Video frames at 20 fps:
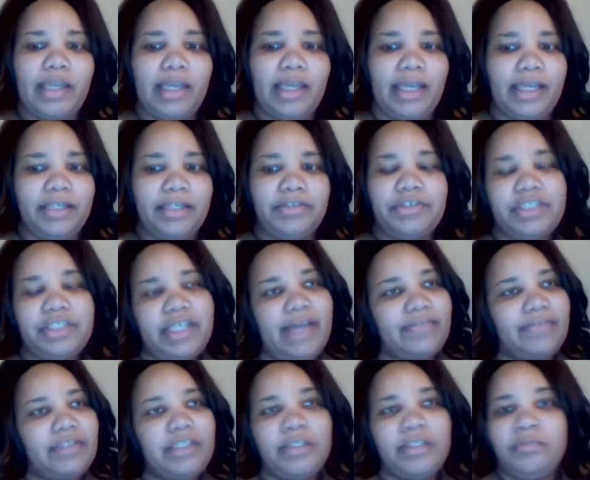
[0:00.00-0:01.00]
and you just
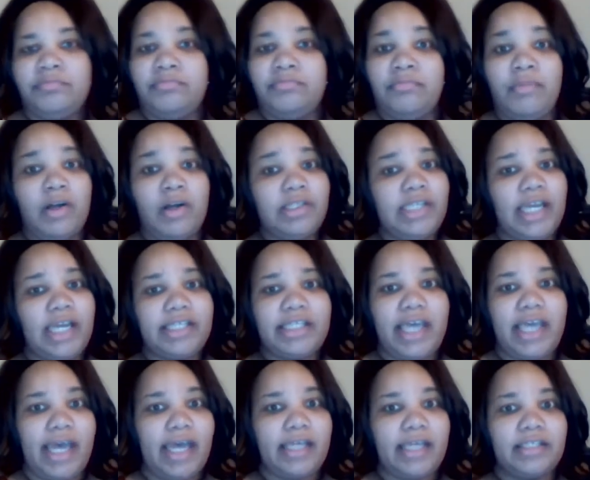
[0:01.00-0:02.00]
have to
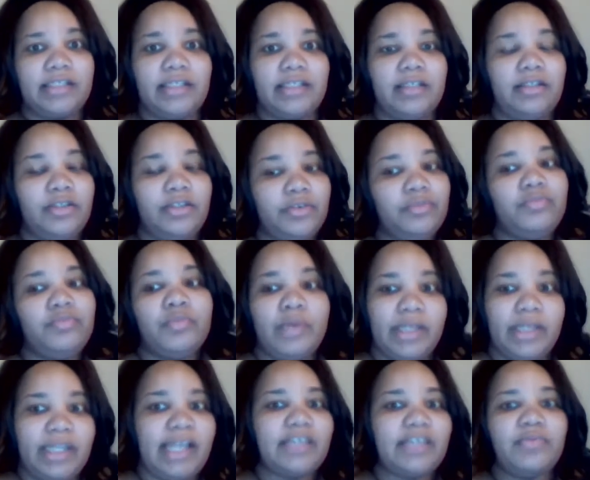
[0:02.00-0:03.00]
multitask.
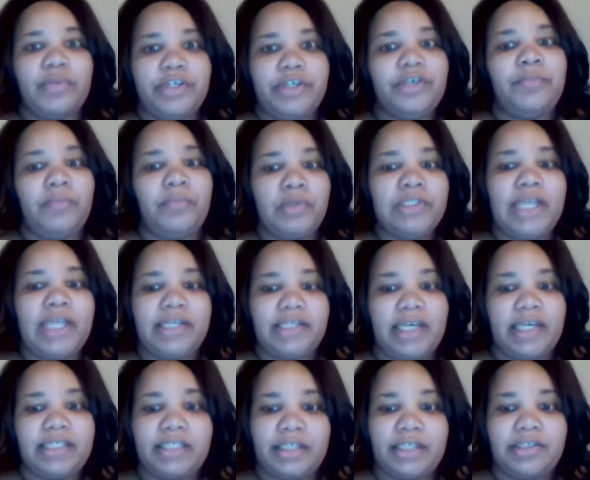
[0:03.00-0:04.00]
That's where your
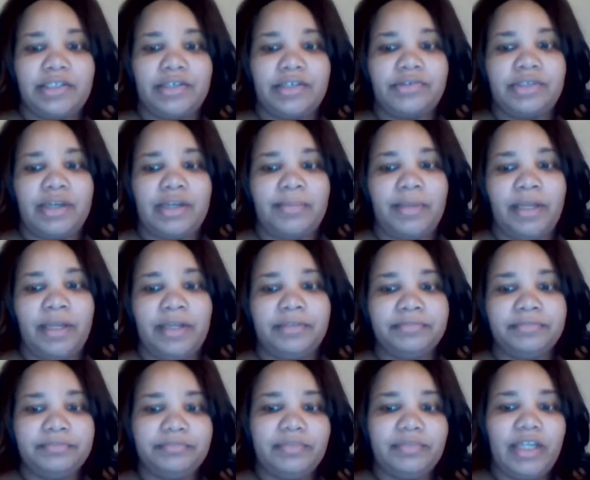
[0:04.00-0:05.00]
multitasking skills come in.
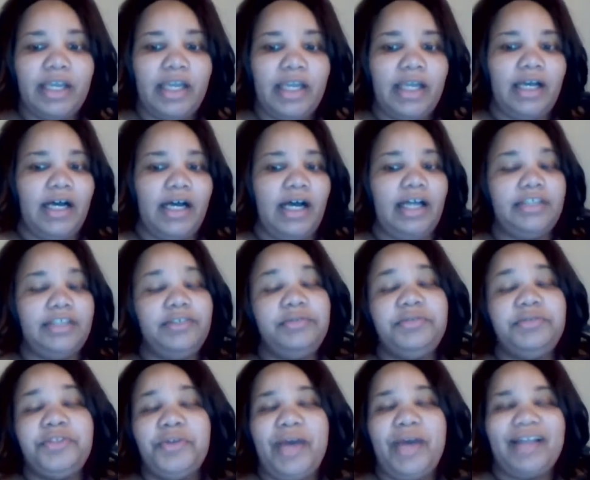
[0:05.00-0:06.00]
You
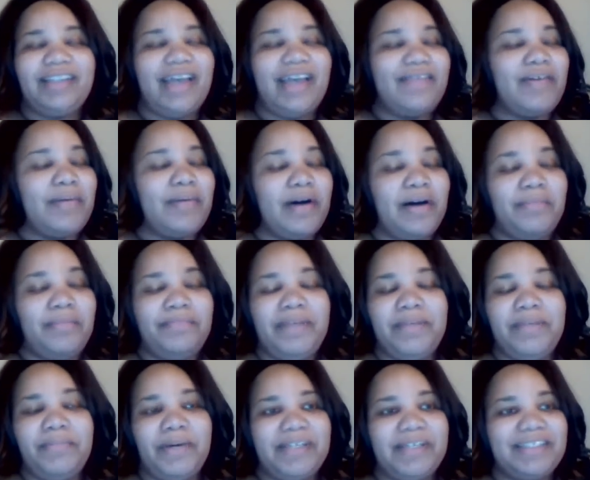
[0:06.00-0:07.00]
do have to have an
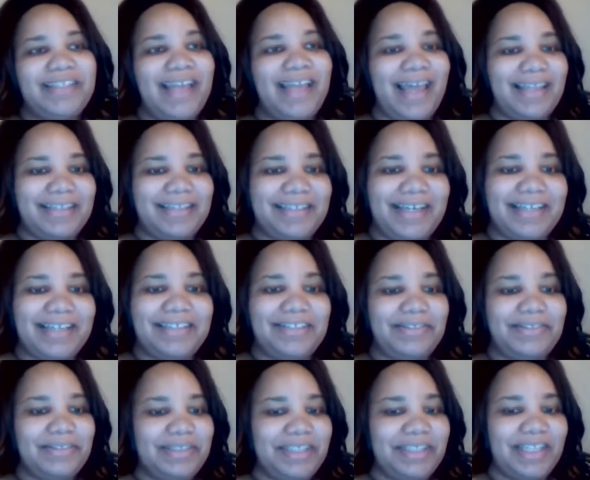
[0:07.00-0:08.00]
upbeat personality. I
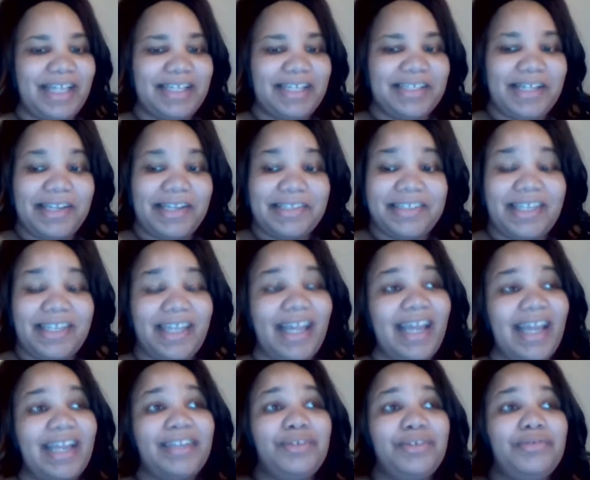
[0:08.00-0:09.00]
do see that they say
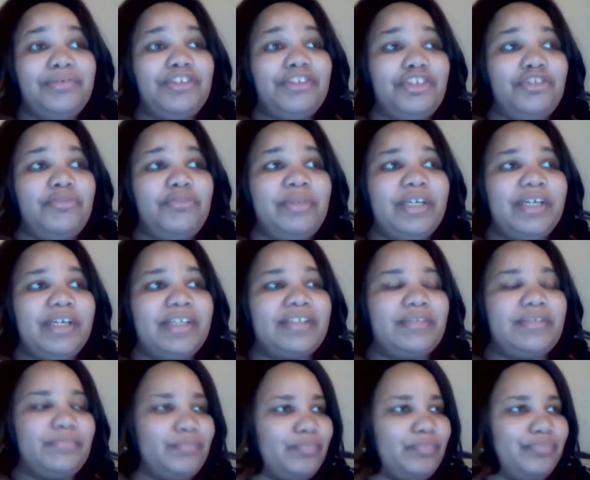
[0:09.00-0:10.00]
that, and you do,
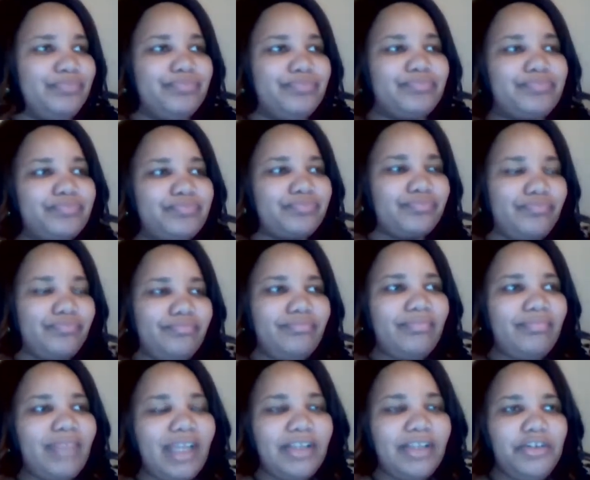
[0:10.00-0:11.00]
because
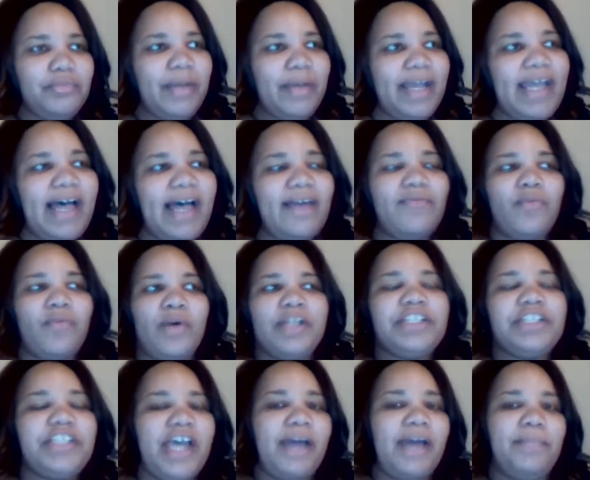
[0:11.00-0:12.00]
you might have one
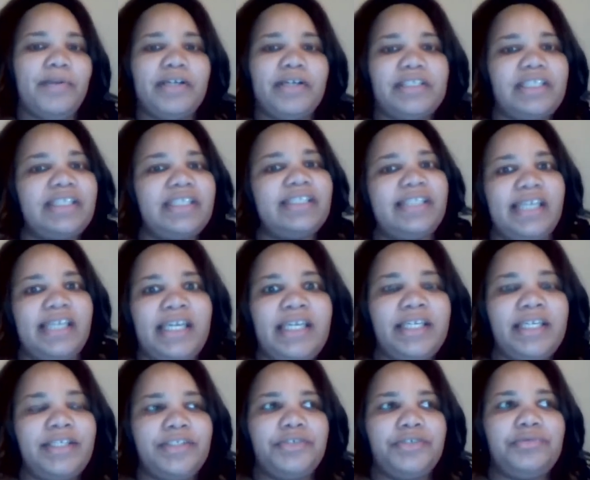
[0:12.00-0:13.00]
chat person
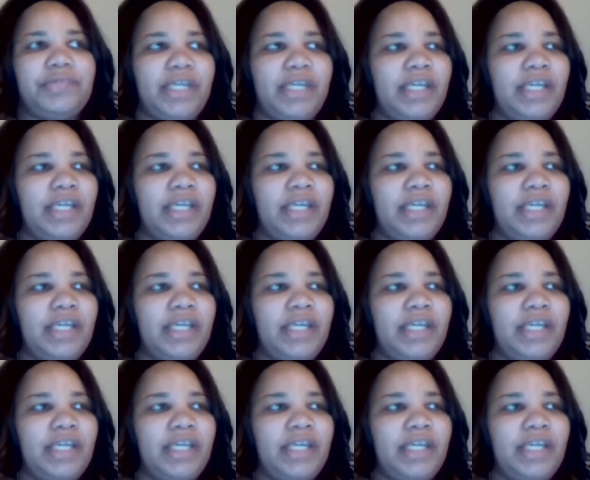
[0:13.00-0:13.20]
dinging you,